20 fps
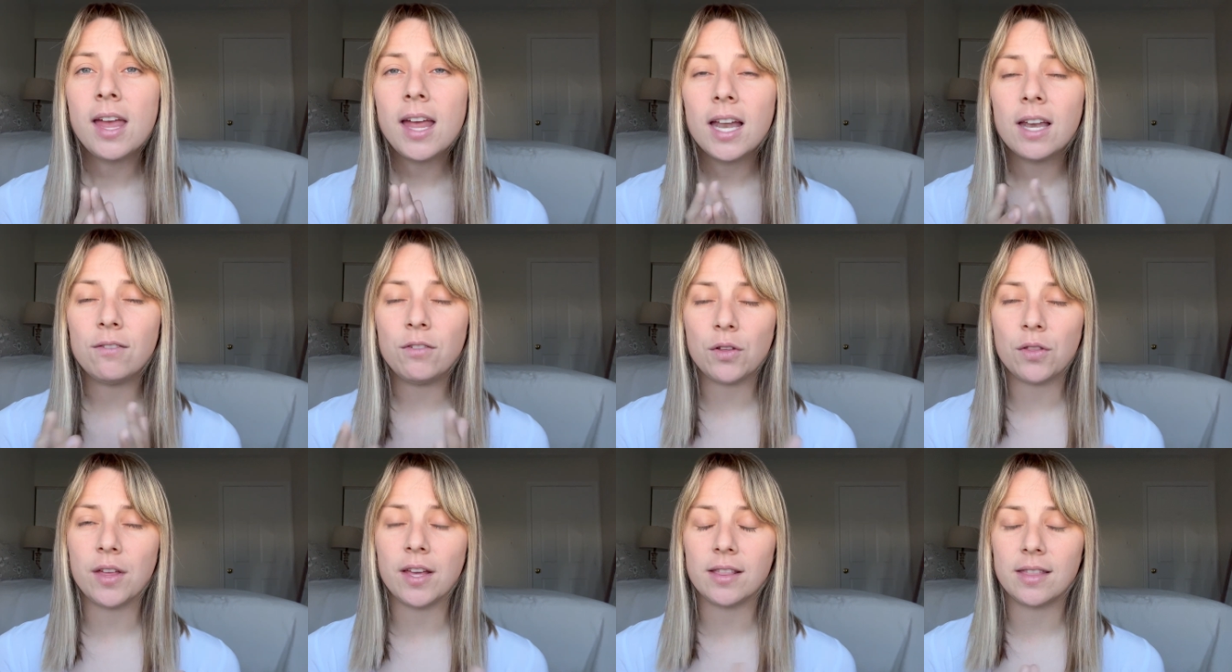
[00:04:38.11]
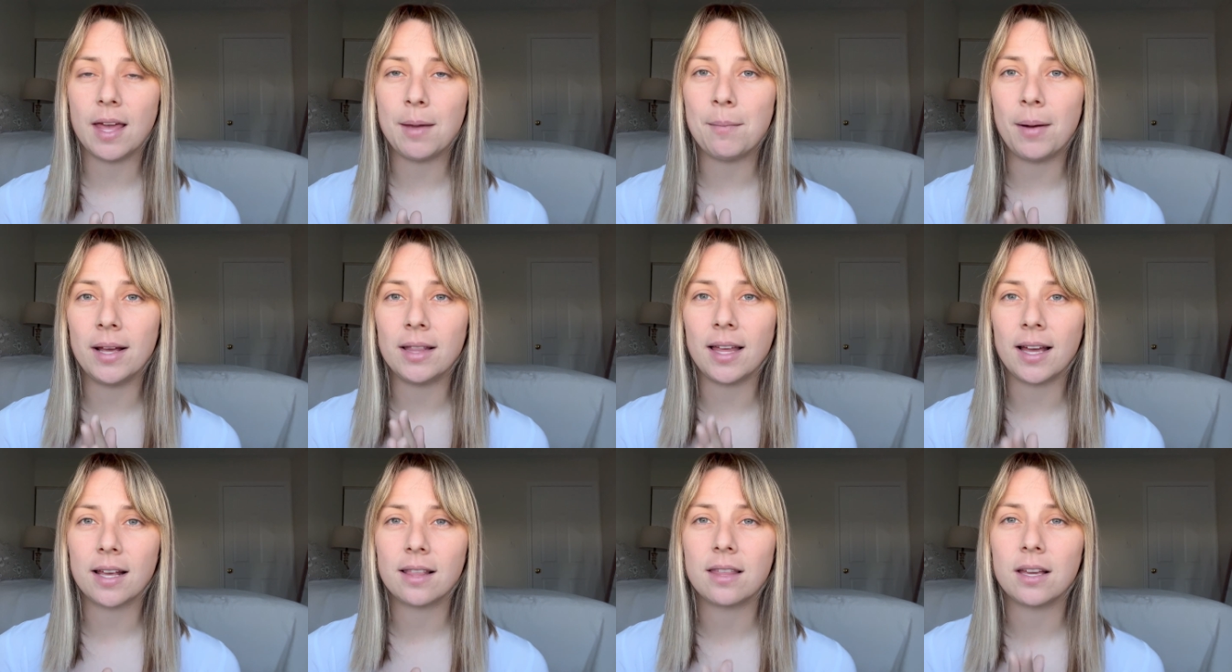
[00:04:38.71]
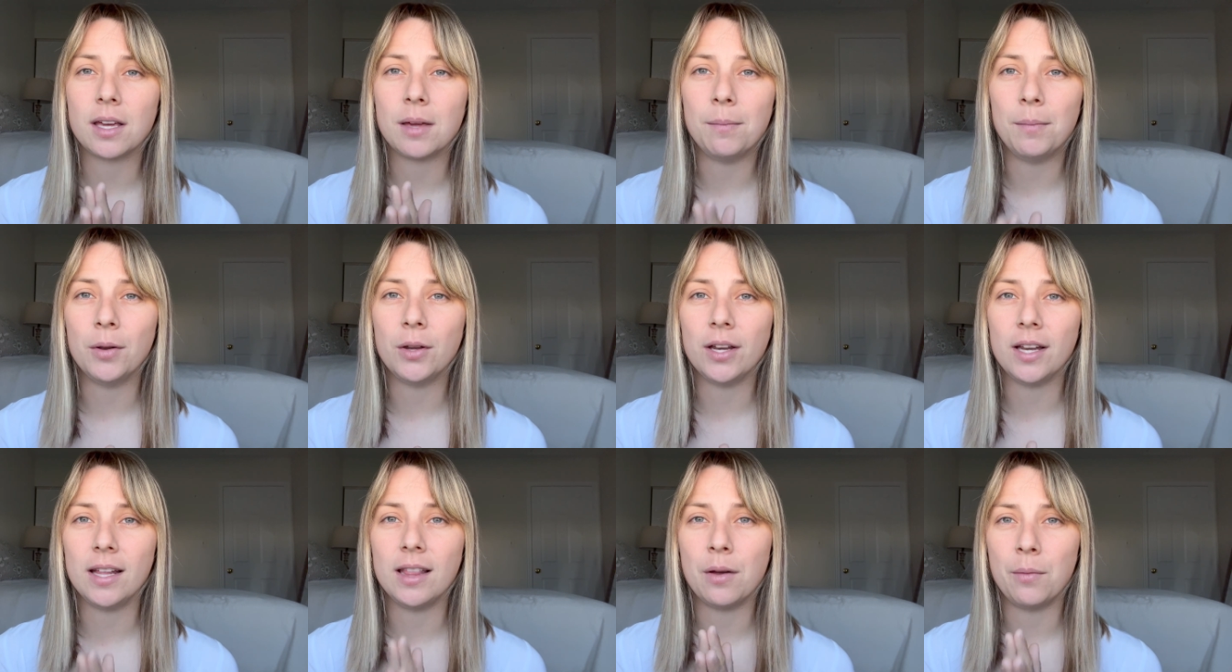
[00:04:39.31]
if you think they might like the
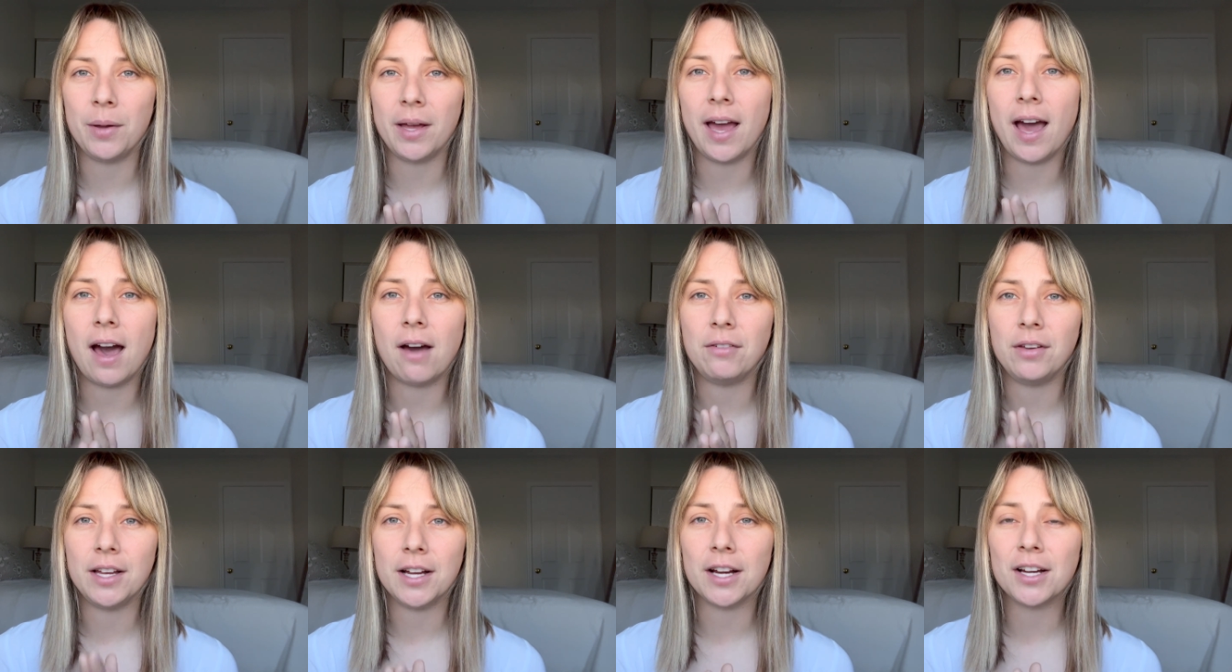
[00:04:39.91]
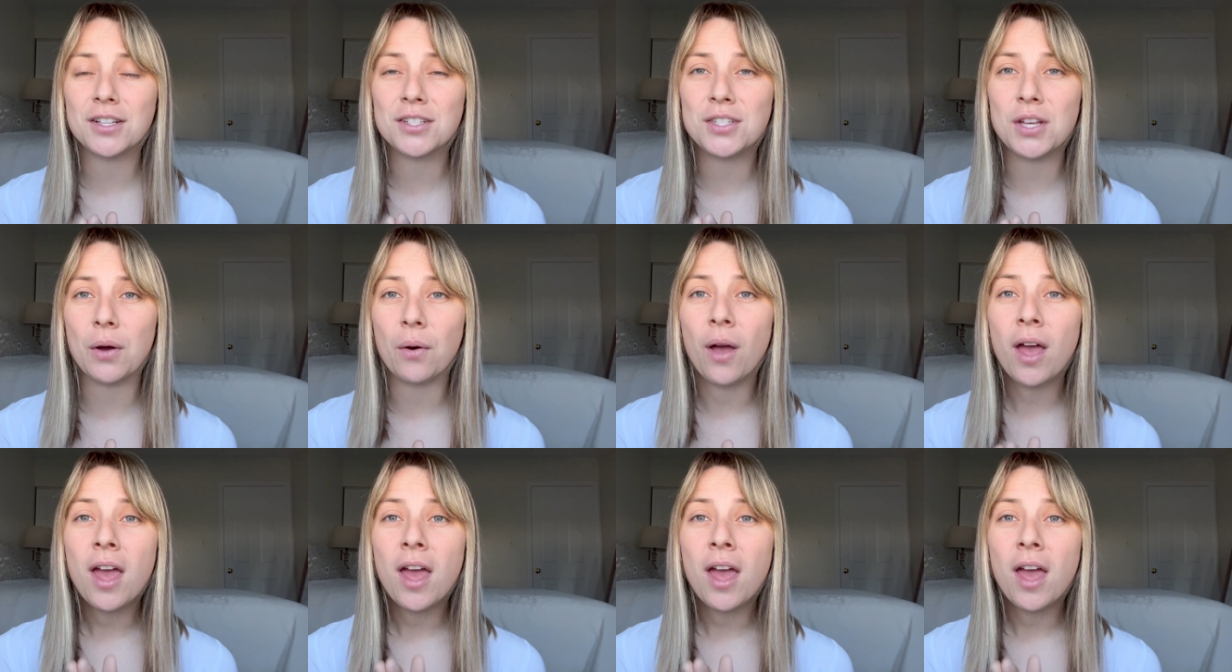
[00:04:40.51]
community that we have here. So